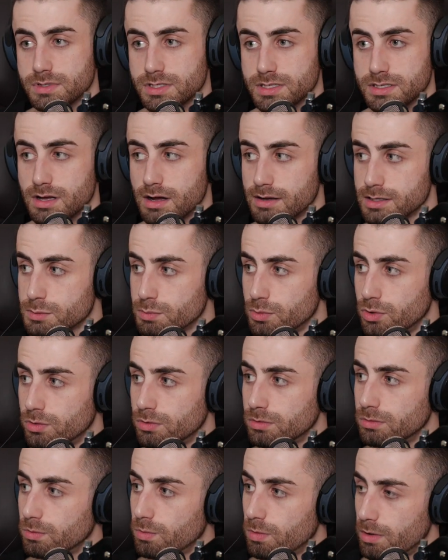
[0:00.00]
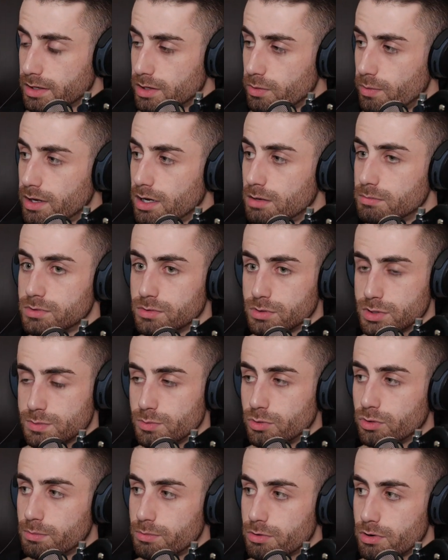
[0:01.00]
start small, work your way up, do
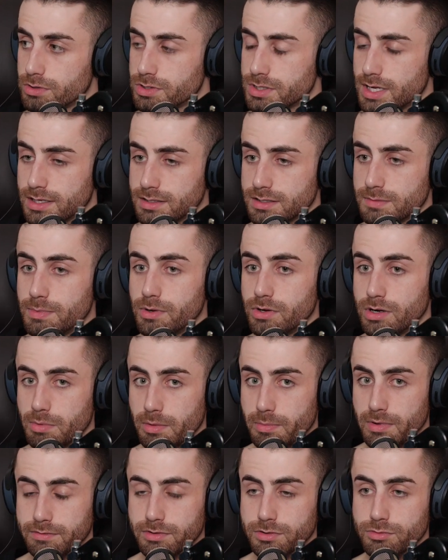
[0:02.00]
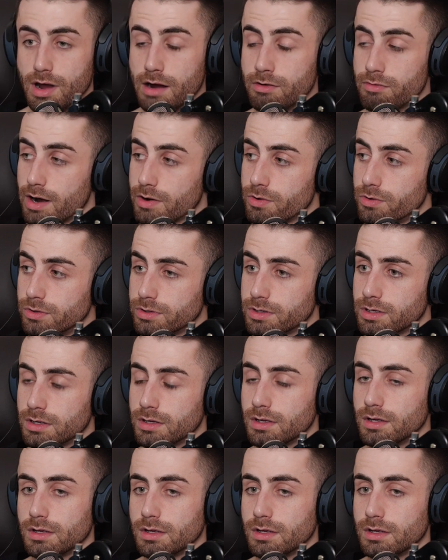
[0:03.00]
smaller projects, build up a bit of a track record.